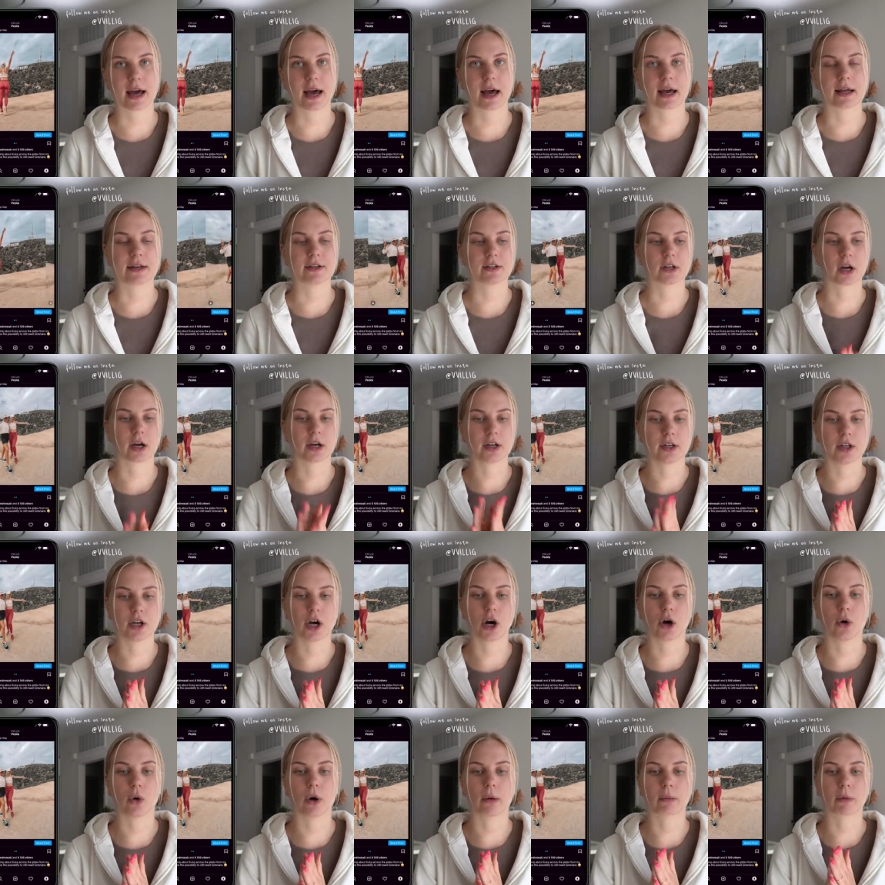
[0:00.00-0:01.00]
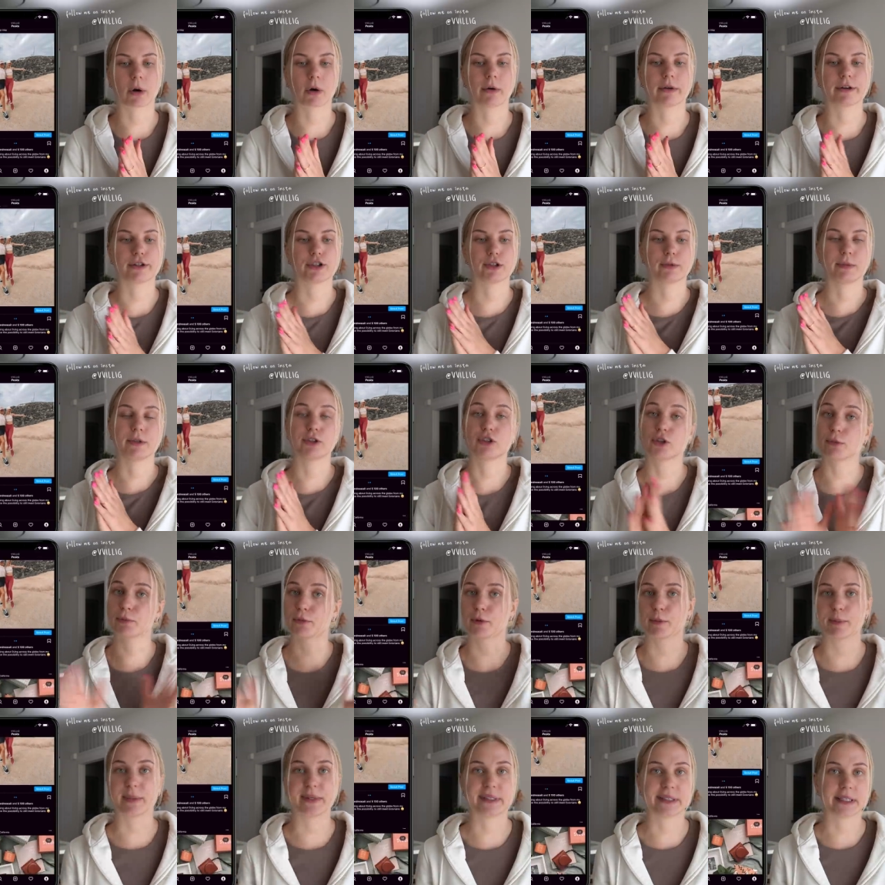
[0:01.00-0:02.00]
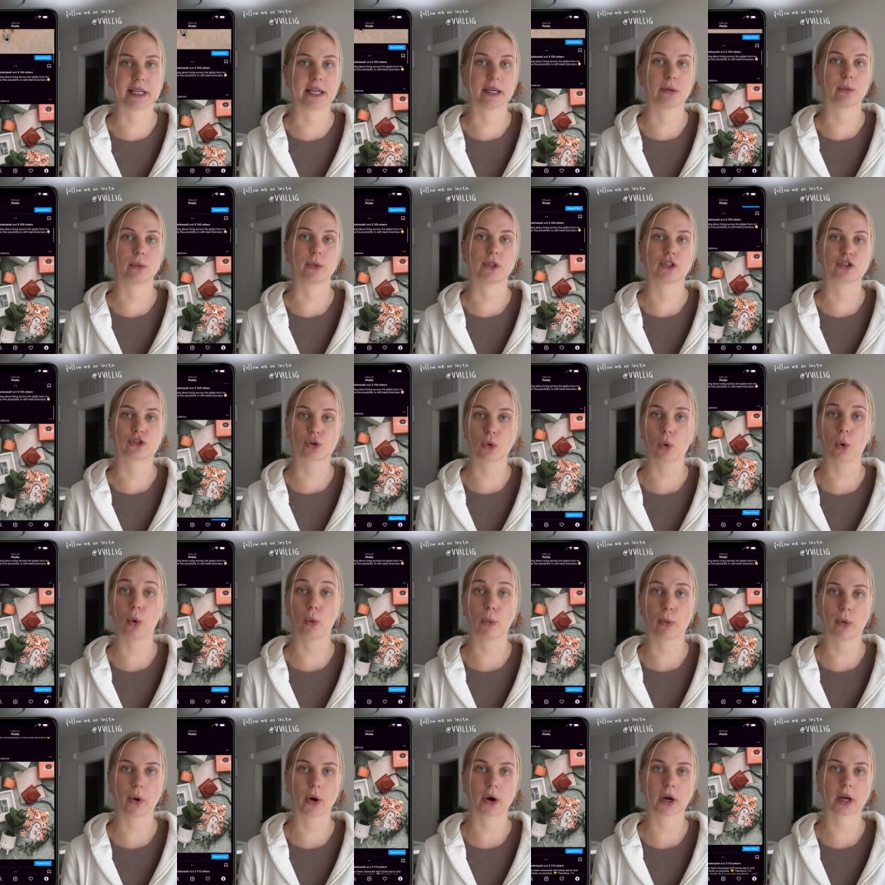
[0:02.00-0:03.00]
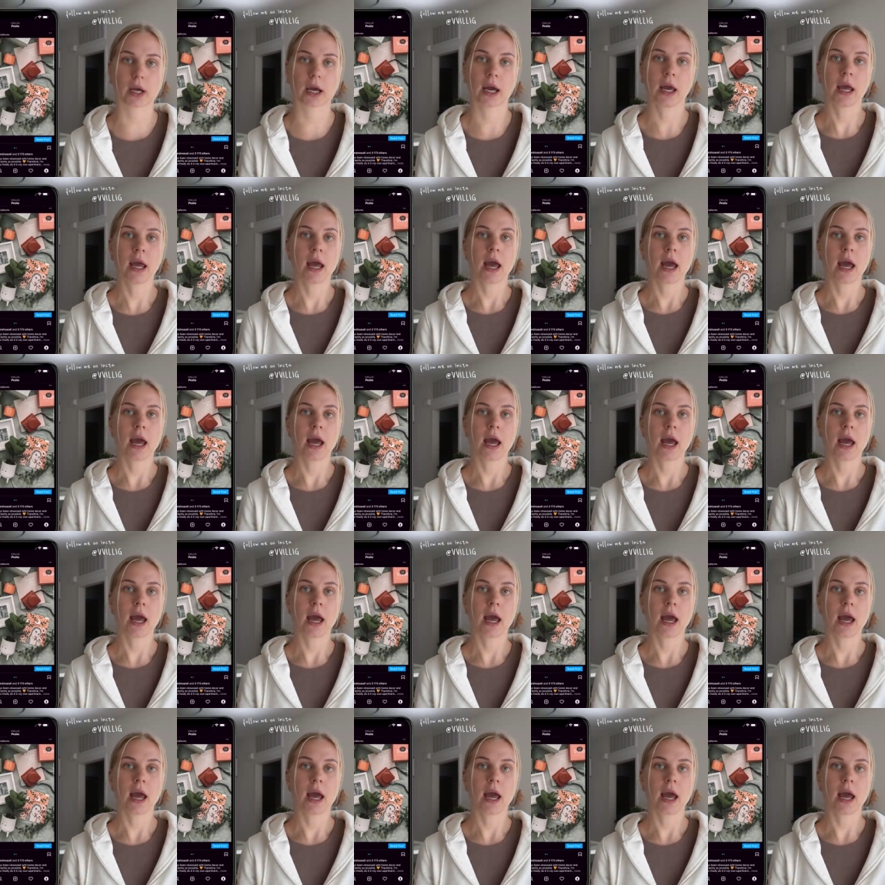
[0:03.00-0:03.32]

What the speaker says: and I know I'm going to be super busy with schoolwork